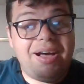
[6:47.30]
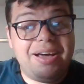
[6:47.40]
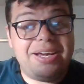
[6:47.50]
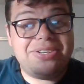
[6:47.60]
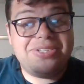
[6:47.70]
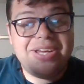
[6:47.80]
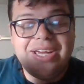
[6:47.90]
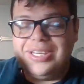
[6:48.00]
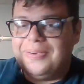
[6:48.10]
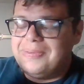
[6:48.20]
Oddish.
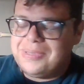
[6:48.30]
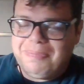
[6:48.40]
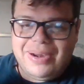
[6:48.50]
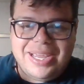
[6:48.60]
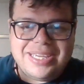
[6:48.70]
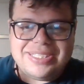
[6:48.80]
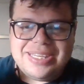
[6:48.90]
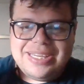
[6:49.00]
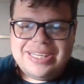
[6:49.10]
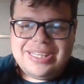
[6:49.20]
You know, I'm surprised
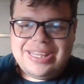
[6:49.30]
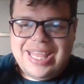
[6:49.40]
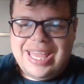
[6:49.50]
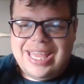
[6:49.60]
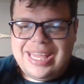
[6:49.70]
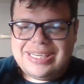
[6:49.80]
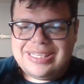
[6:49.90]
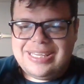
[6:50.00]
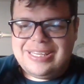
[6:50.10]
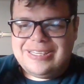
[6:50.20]
that,
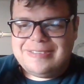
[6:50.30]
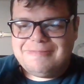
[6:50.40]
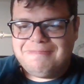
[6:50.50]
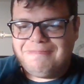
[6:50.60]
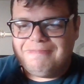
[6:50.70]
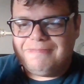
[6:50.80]
um,